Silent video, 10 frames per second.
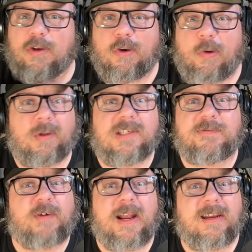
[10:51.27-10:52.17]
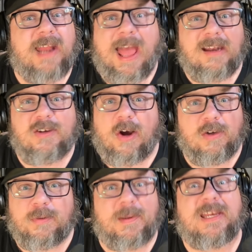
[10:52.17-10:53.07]
your oldest friend and you hadn't
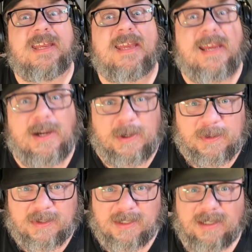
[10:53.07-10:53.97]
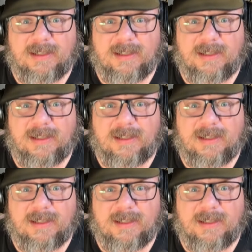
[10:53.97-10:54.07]
talked to them in years.